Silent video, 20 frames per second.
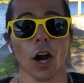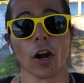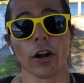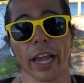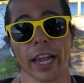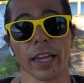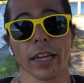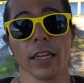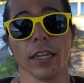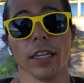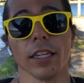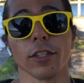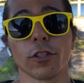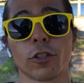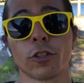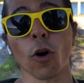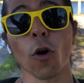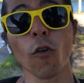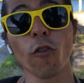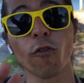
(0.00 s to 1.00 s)
okay
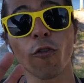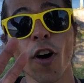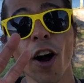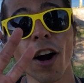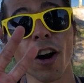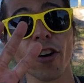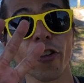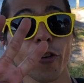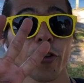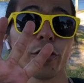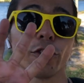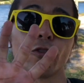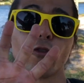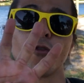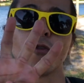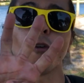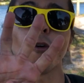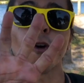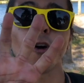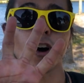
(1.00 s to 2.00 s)
so far there is
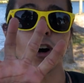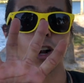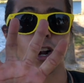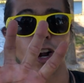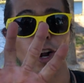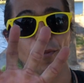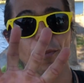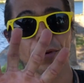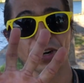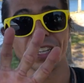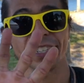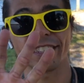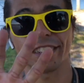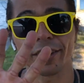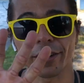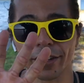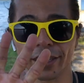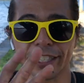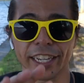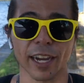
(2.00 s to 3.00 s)
four companies
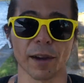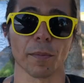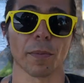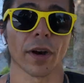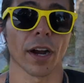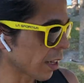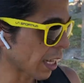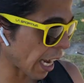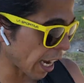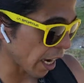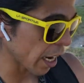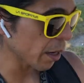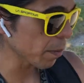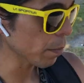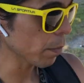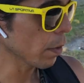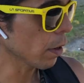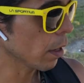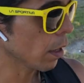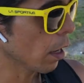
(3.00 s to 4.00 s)
here in tampa
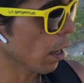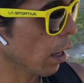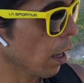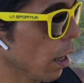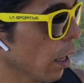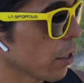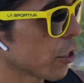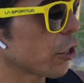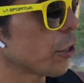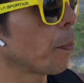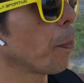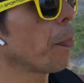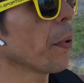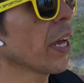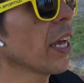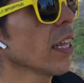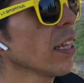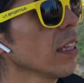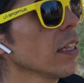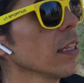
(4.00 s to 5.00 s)
lime
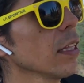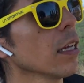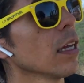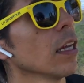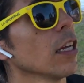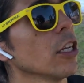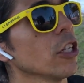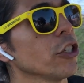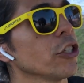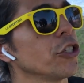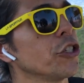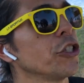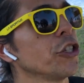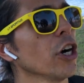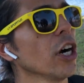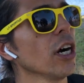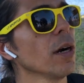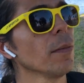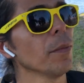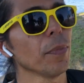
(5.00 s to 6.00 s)
spin
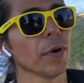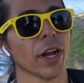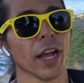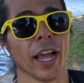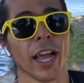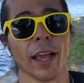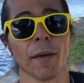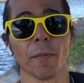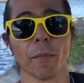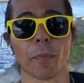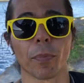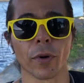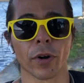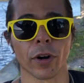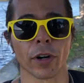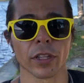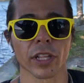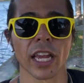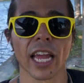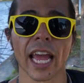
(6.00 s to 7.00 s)
jump and
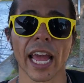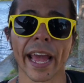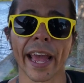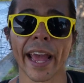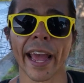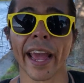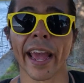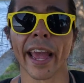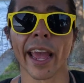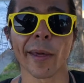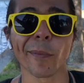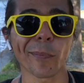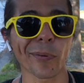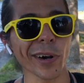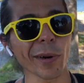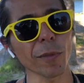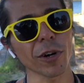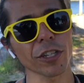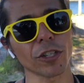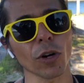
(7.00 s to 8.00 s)
bird and
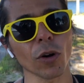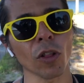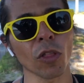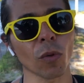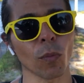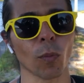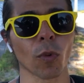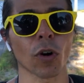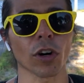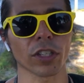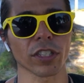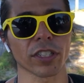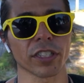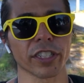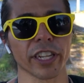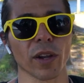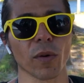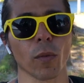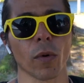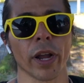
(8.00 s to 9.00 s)
pretty much all the works the
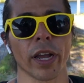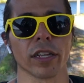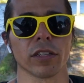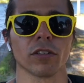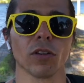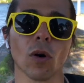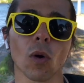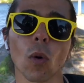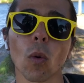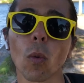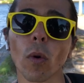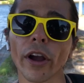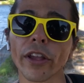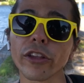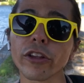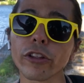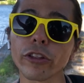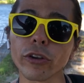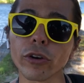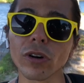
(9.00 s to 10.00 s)
same way so
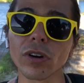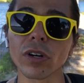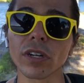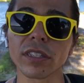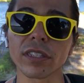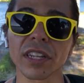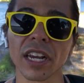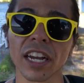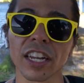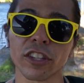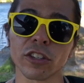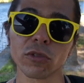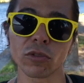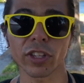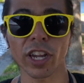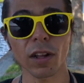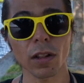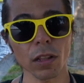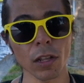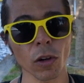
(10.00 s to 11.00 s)
what you do is like
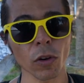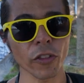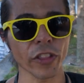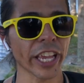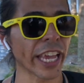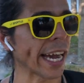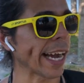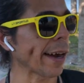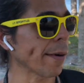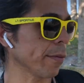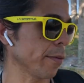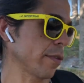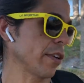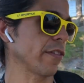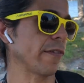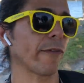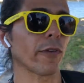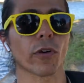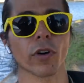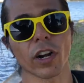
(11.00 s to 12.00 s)
you download the app
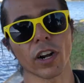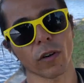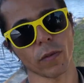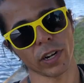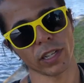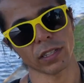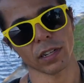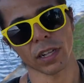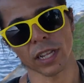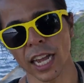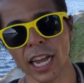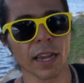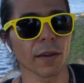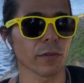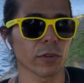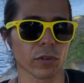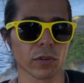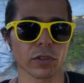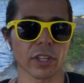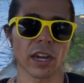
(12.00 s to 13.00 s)
if you're gonna rent a
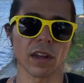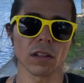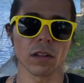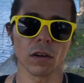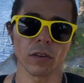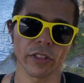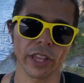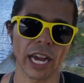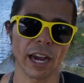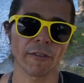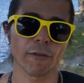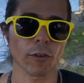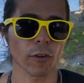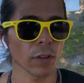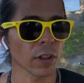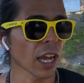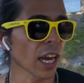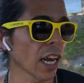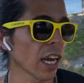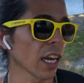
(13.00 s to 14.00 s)
Lime you download the app
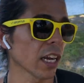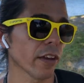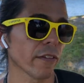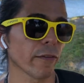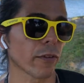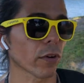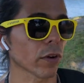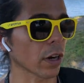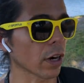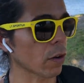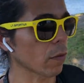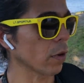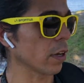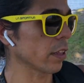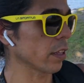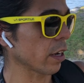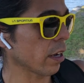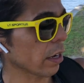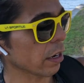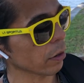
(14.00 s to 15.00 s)
for Lime if you're gonna
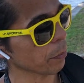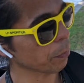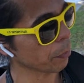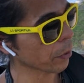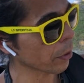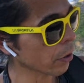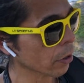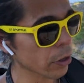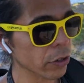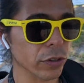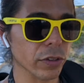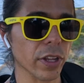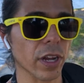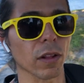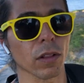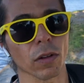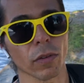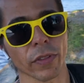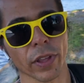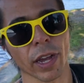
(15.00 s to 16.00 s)
rent a bird you
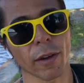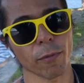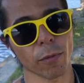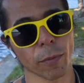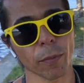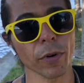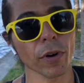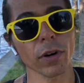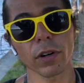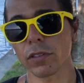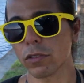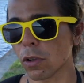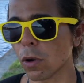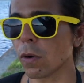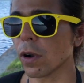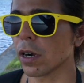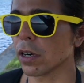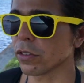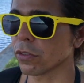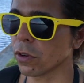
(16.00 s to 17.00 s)
download the app for bird and
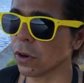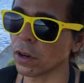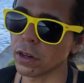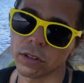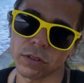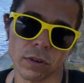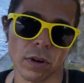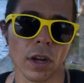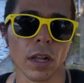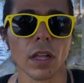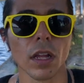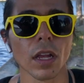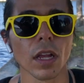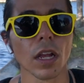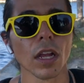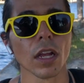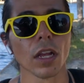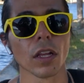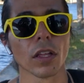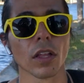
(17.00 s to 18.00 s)
so on and so on and so on
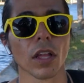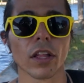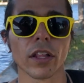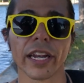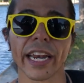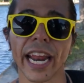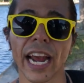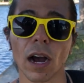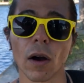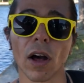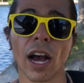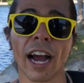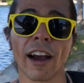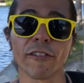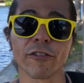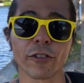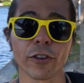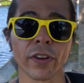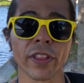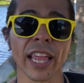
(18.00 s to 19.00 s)
now
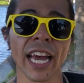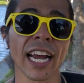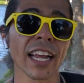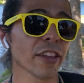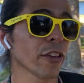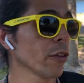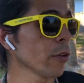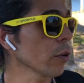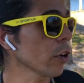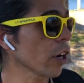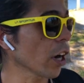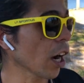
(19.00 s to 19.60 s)
after that you